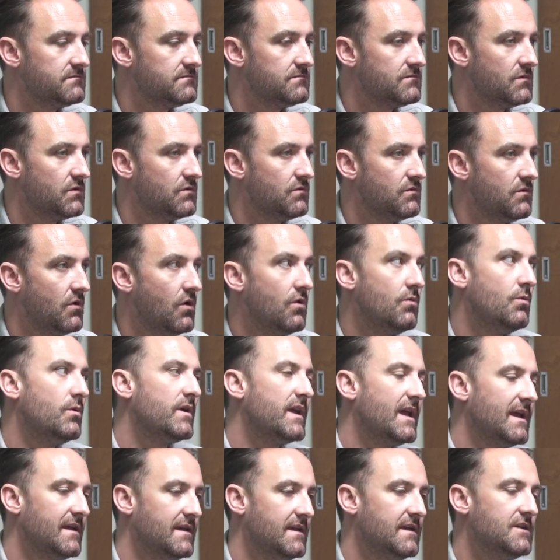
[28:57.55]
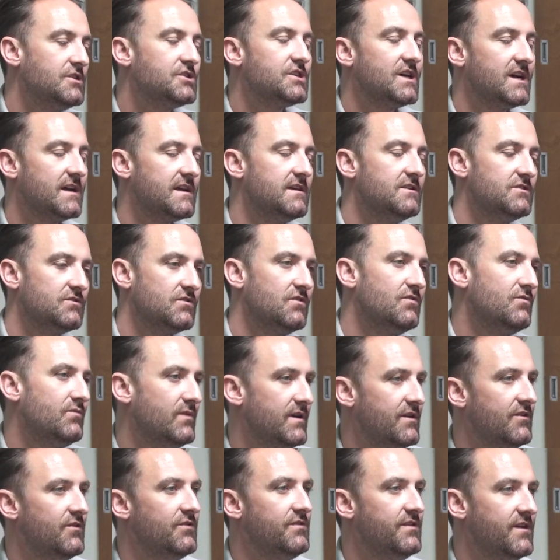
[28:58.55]
We'll get heat tracking
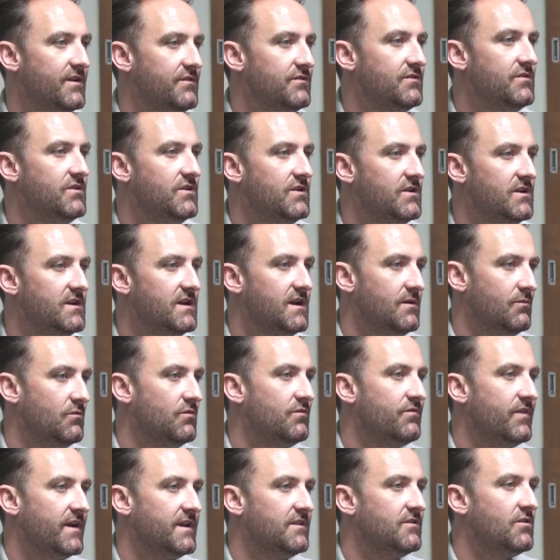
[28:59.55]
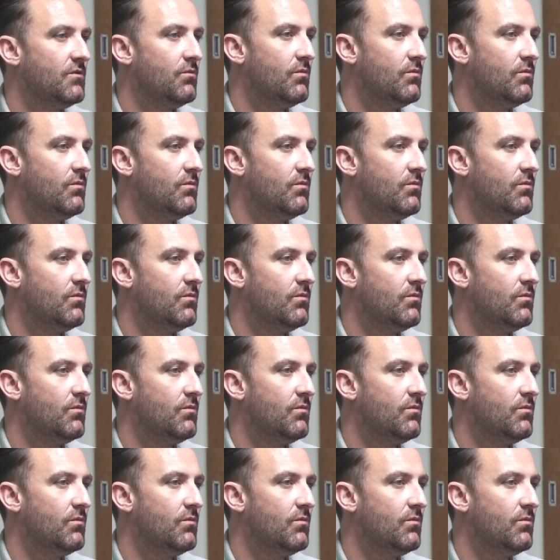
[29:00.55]
software on now. Yeah. We'll find out